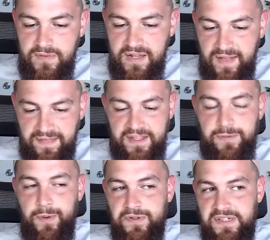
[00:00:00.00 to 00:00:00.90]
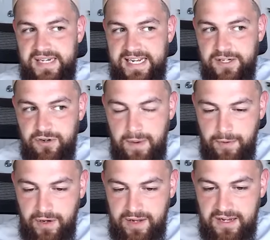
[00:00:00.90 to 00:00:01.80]
that this person needs to
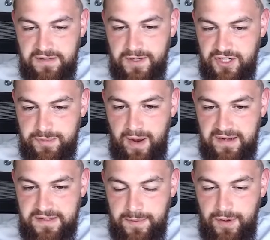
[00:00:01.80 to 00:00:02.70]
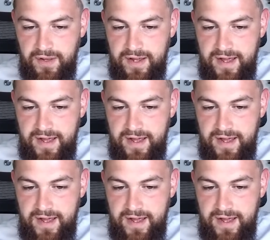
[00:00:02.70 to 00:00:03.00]
remember Allah as much as possible.